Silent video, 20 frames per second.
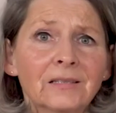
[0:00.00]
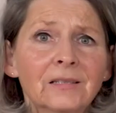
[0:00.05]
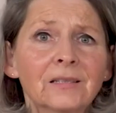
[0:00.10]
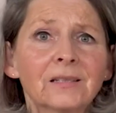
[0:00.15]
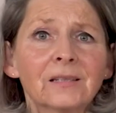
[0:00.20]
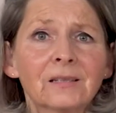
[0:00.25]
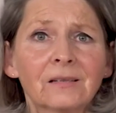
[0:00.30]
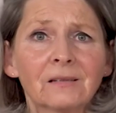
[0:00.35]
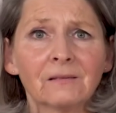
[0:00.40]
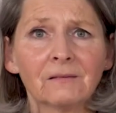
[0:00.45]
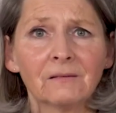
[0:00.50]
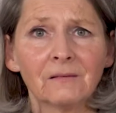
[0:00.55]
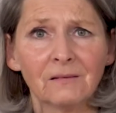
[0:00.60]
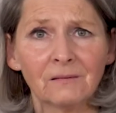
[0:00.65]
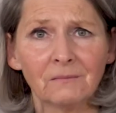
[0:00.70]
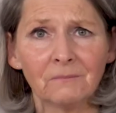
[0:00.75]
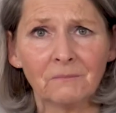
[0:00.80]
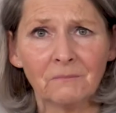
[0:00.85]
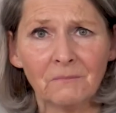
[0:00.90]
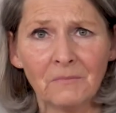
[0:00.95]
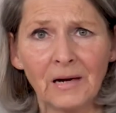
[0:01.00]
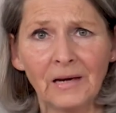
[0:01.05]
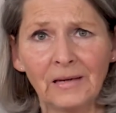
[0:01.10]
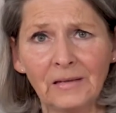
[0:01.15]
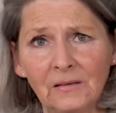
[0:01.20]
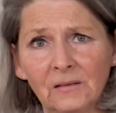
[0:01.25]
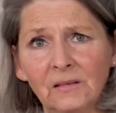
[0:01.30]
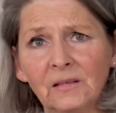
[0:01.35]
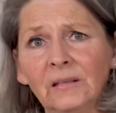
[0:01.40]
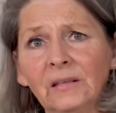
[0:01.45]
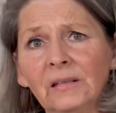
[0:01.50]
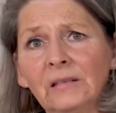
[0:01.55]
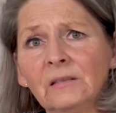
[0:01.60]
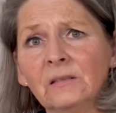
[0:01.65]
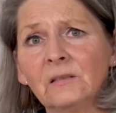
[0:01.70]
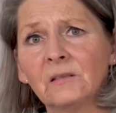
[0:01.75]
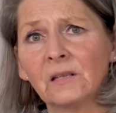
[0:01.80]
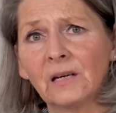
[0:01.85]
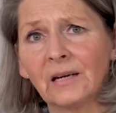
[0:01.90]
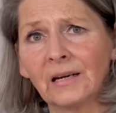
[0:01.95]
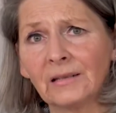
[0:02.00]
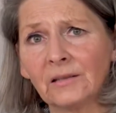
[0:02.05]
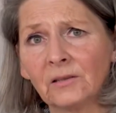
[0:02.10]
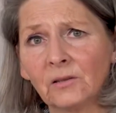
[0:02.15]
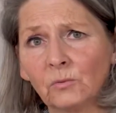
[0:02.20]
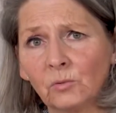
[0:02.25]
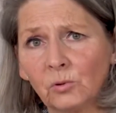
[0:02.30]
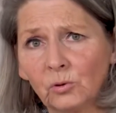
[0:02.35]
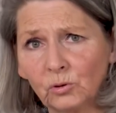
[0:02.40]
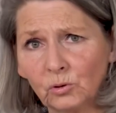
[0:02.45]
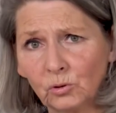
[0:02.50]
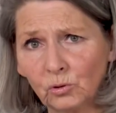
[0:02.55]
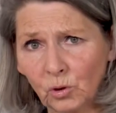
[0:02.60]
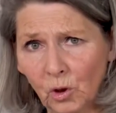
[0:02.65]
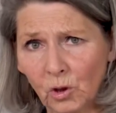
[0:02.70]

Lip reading: Has my child already received